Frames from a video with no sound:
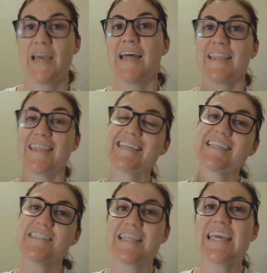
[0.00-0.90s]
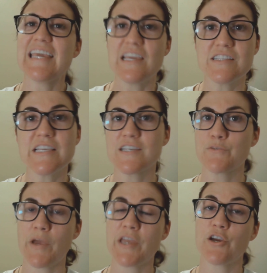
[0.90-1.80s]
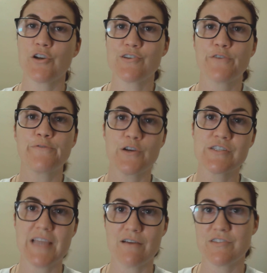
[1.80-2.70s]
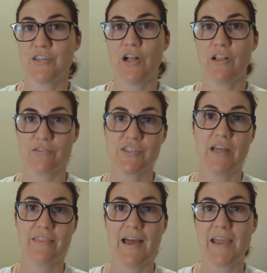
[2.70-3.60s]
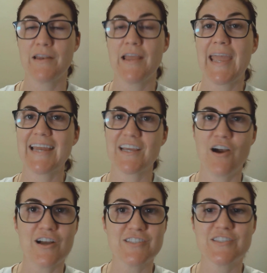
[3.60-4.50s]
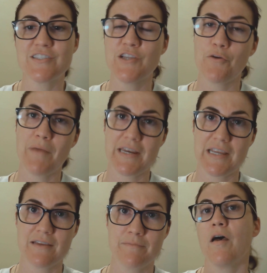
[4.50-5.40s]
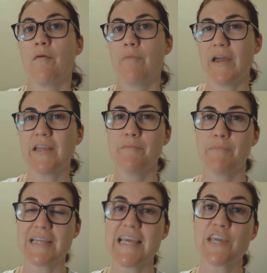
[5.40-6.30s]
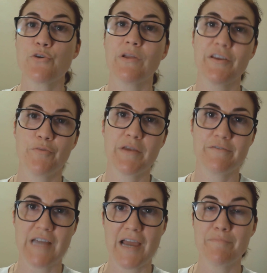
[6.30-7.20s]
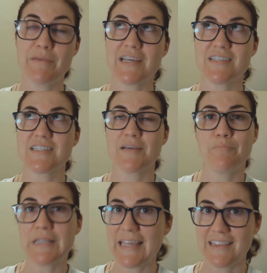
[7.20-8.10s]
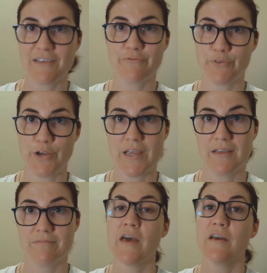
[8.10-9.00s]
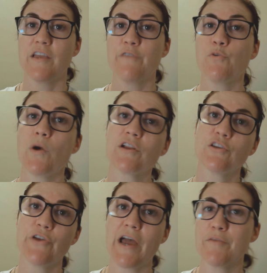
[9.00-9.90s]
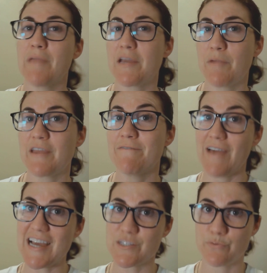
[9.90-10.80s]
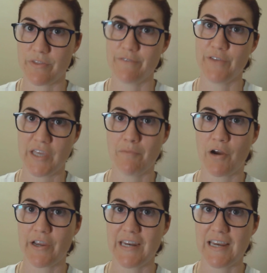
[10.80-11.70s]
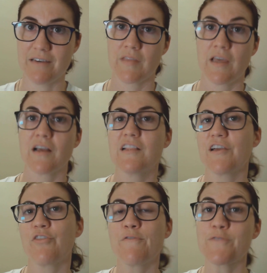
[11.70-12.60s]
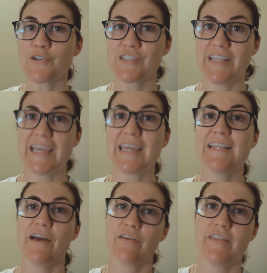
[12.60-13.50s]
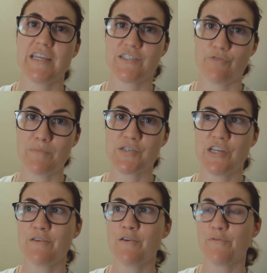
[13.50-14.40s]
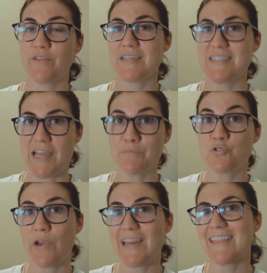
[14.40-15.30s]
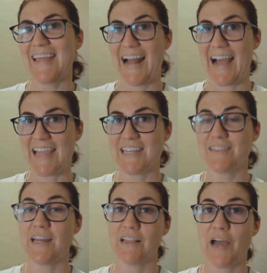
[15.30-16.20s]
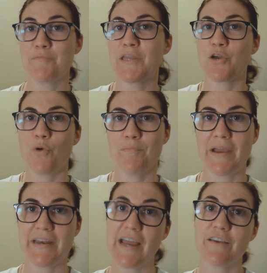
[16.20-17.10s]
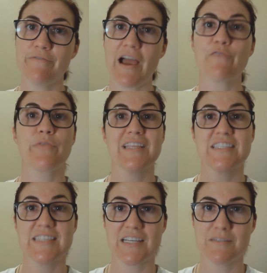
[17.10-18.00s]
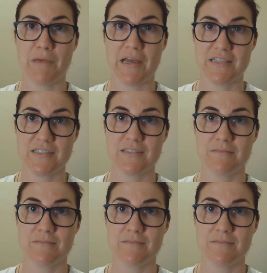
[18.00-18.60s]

This is the easiest way to earn your first $1,000 online, and it costs no money. But it may take you a little bit of time because it's completely free. If you want to learn how to make money fast with affiliate marketing, click the first link down in the description for the same training that I did that allowed me to quit my 9-to-5 within 6 months.